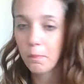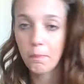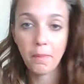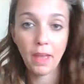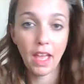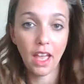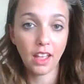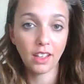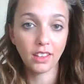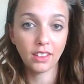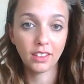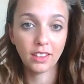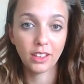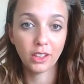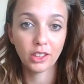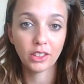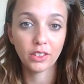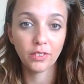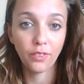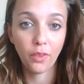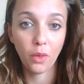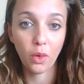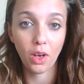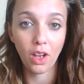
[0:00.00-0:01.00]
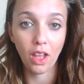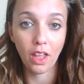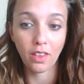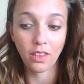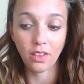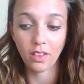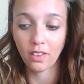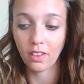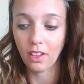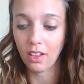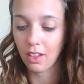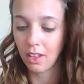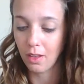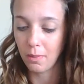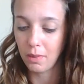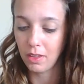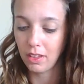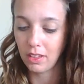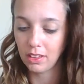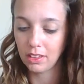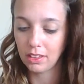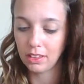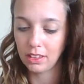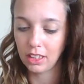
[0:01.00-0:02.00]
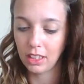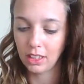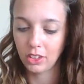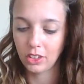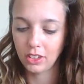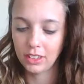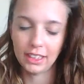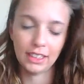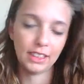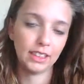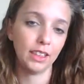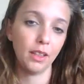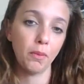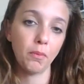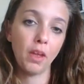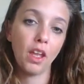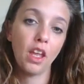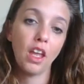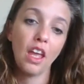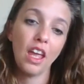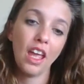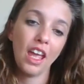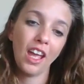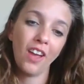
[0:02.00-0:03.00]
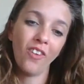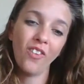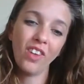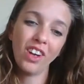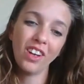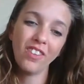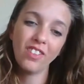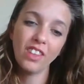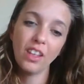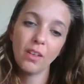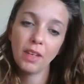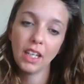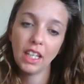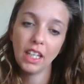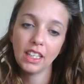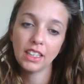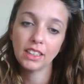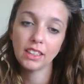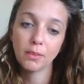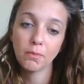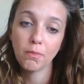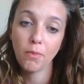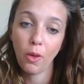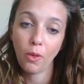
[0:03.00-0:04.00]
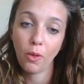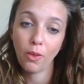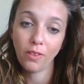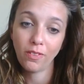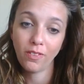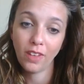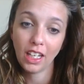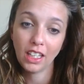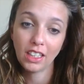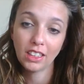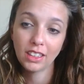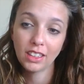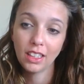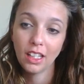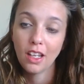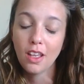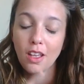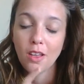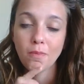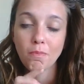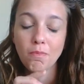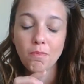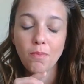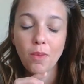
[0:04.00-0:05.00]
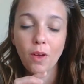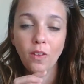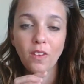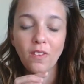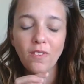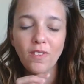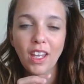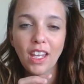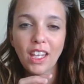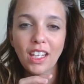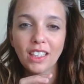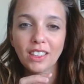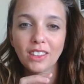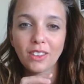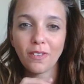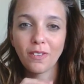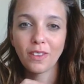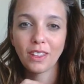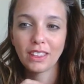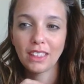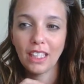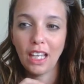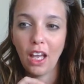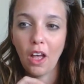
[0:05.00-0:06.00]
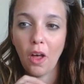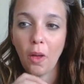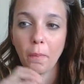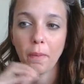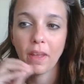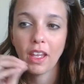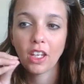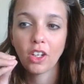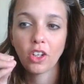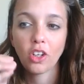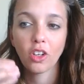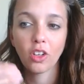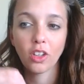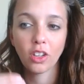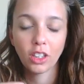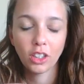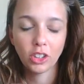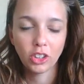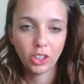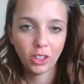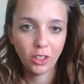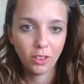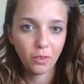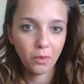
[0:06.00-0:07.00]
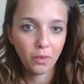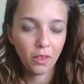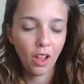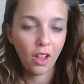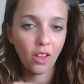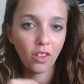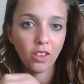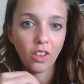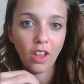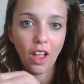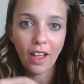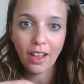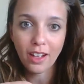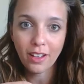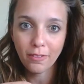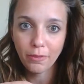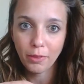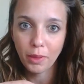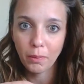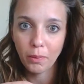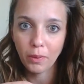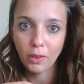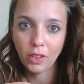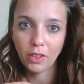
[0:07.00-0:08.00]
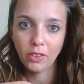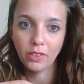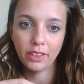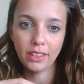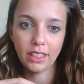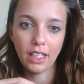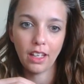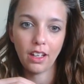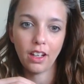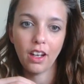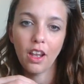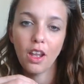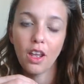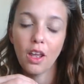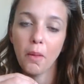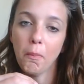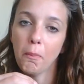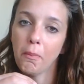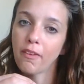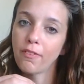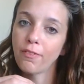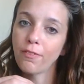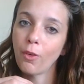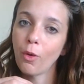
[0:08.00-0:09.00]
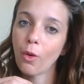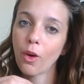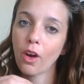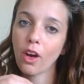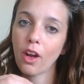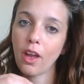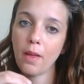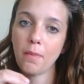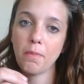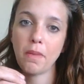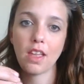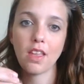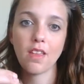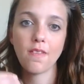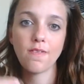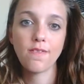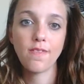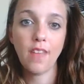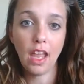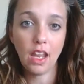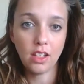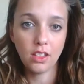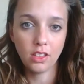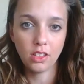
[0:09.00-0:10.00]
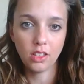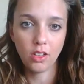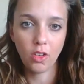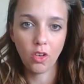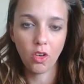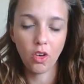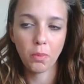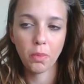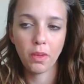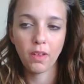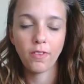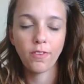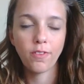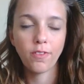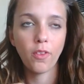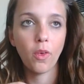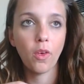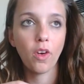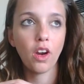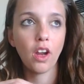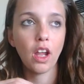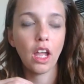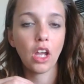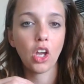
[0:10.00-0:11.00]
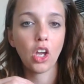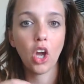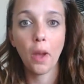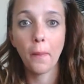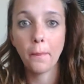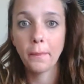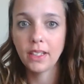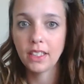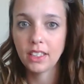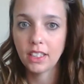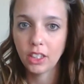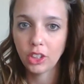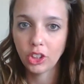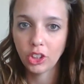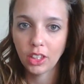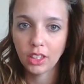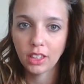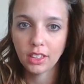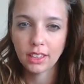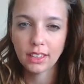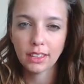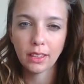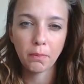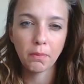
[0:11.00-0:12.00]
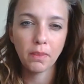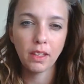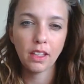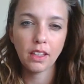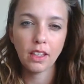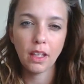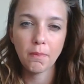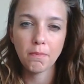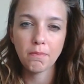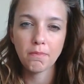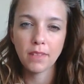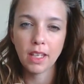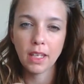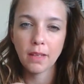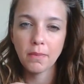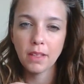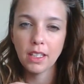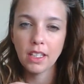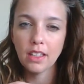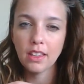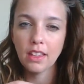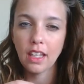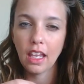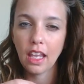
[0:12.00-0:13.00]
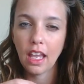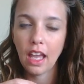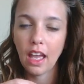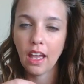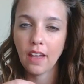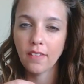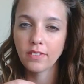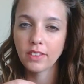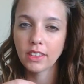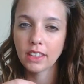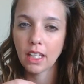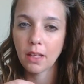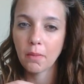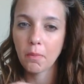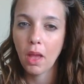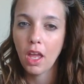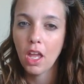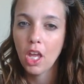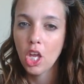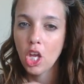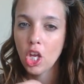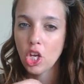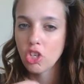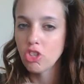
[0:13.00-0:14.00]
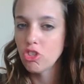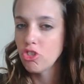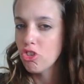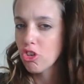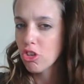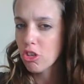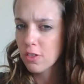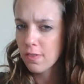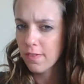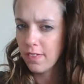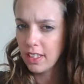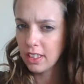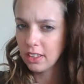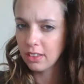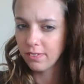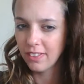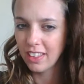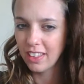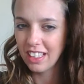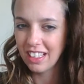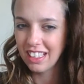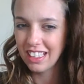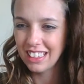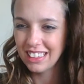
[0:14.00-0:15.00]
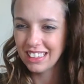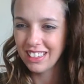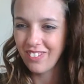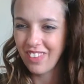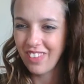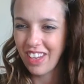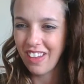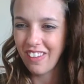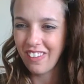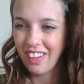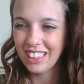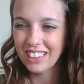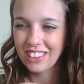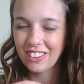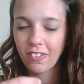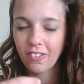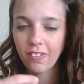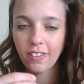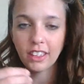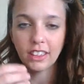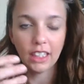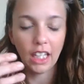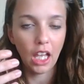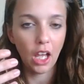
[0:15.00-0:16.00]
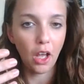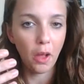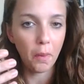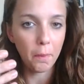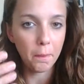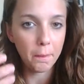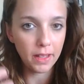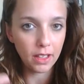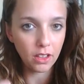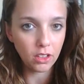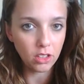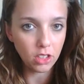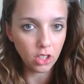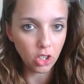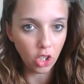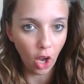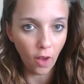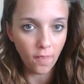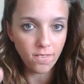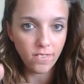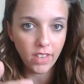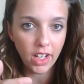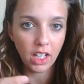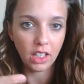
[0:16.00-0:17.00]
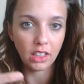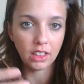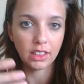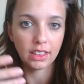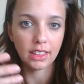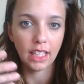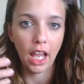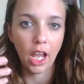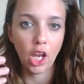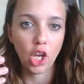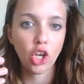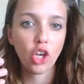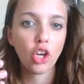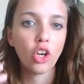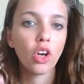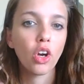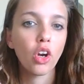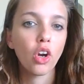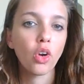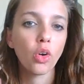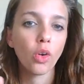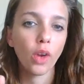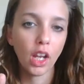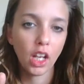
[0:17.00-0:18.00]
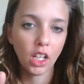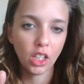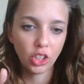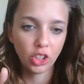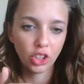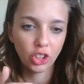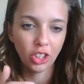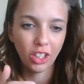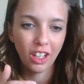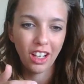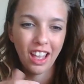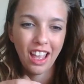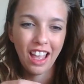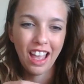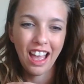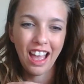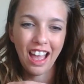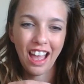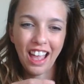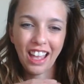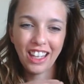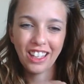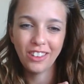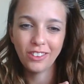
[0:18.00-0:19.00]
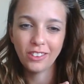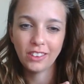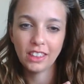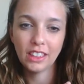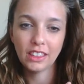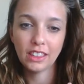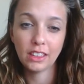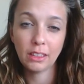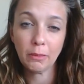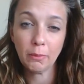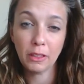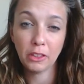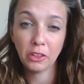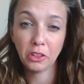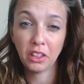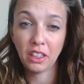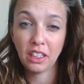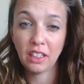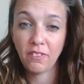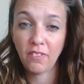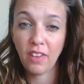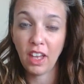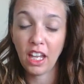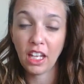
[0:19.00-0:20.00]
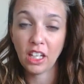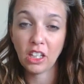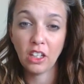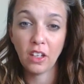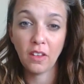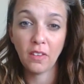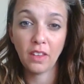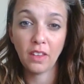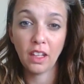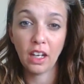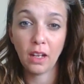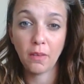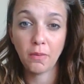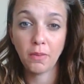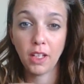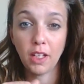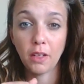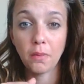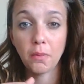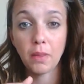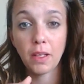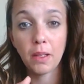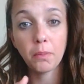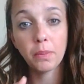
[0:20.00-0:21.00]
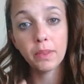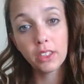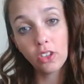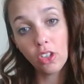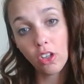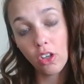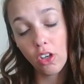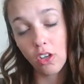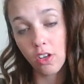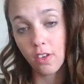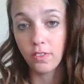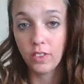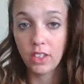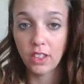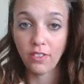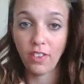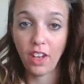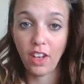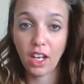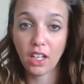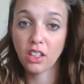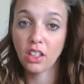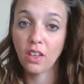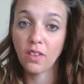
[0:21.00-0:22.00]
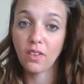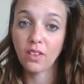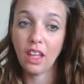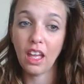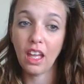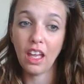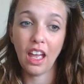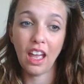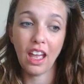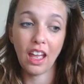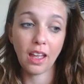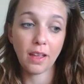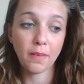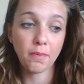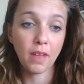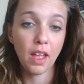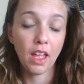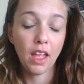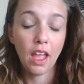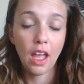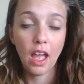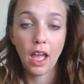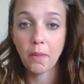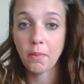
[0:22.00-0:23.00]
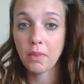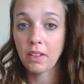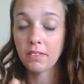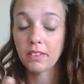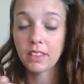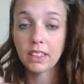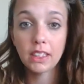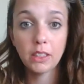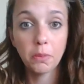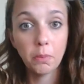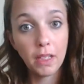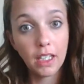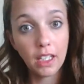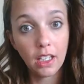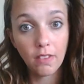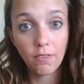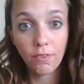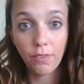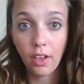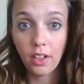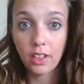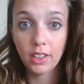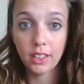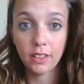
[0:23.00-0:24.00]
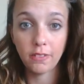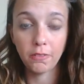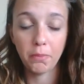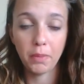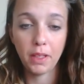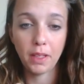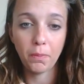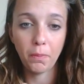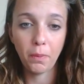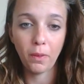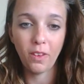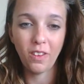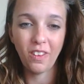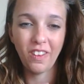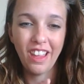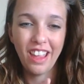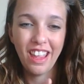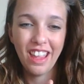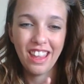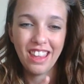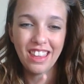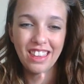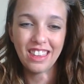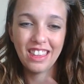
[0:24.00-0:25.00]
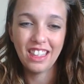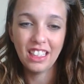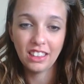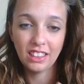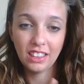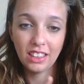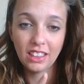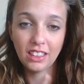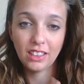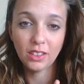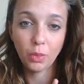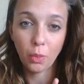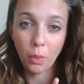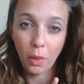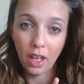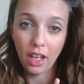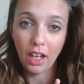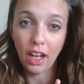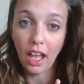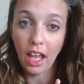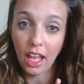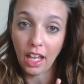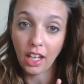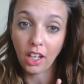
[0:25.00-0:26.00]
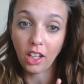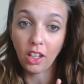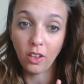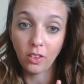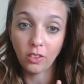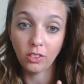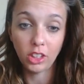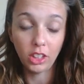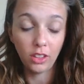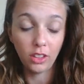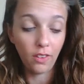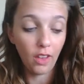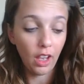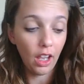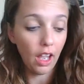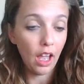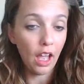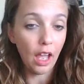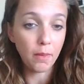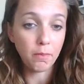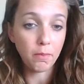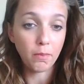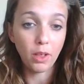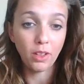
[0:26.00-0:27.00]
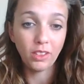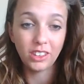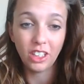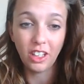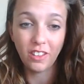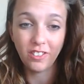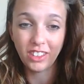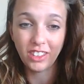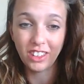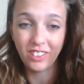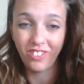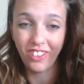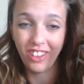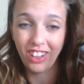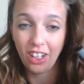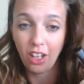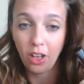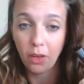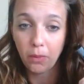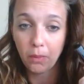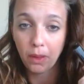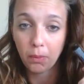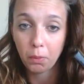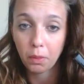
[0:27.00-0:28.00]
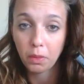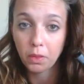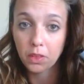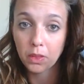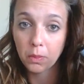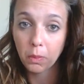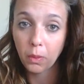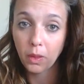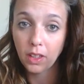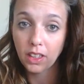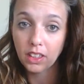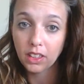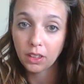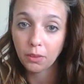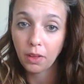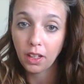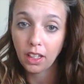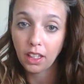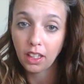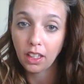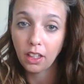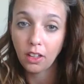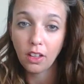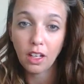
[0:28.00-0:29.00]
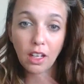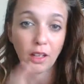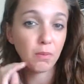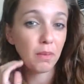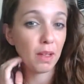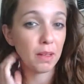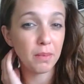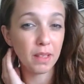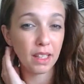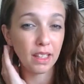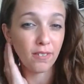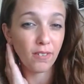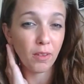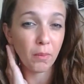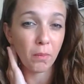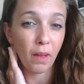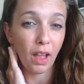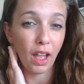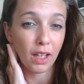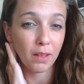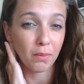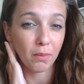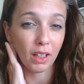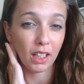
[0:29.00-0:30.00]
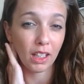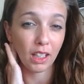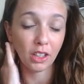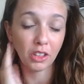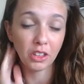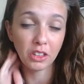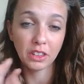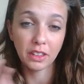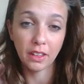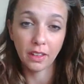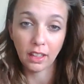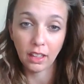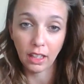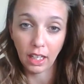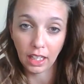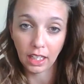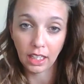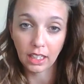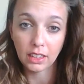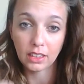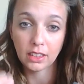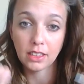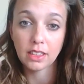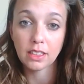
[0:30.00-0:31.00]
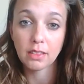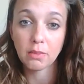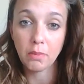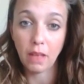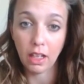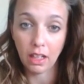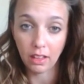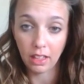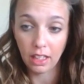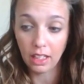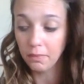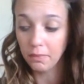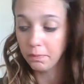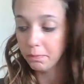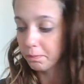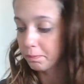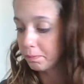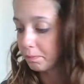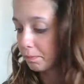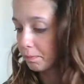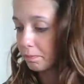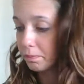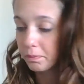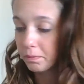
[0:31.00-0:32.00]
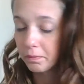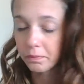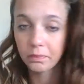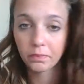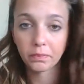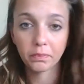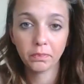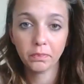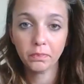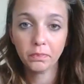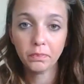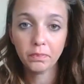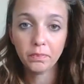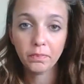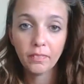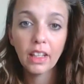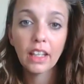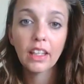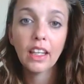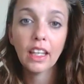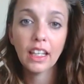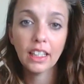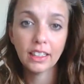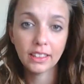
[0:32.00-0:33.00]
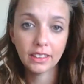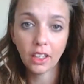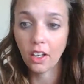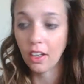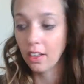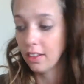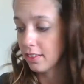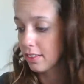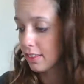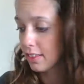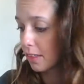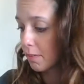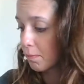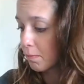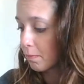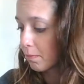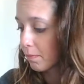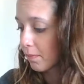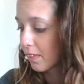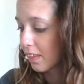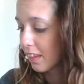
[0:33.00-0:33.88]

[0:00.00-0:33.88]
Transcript: But there's 4 other that come in this touch system. And one of them is Motivate. Motivate is going to help encourage you. A lot of people use it before a big event or before a competition, something that maybe they have some nervous feelings about. It's going to help build confidence and courage. I use this especially if I know that I'm going to be observed, if I know that I'm going to have to speak in front of people. This is what I go to. I most often put it on my pulse points right here and maybe even behind my ears so that I can smell it. It's awesome.